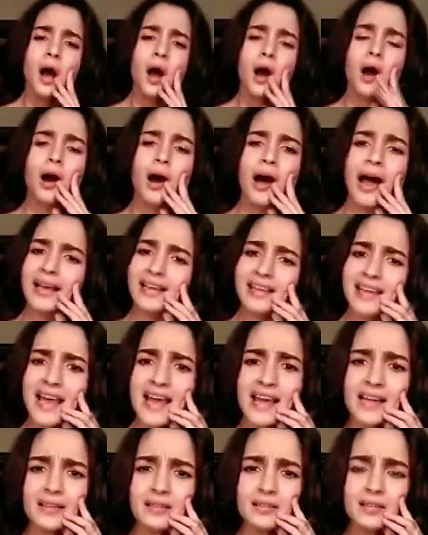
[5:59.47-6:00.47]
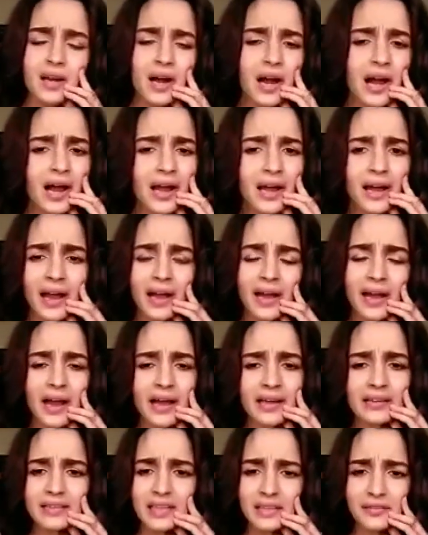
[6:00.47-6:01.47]
I can.
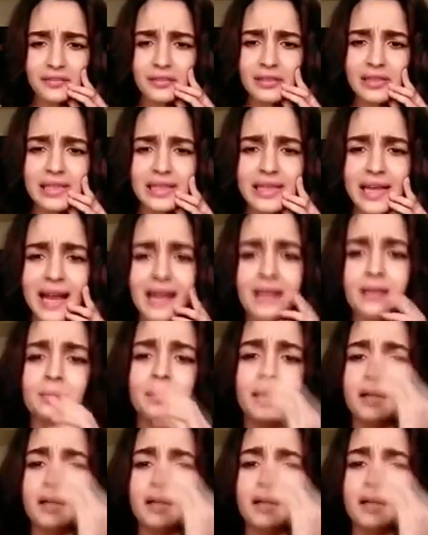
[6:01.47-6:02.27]
I definitely can.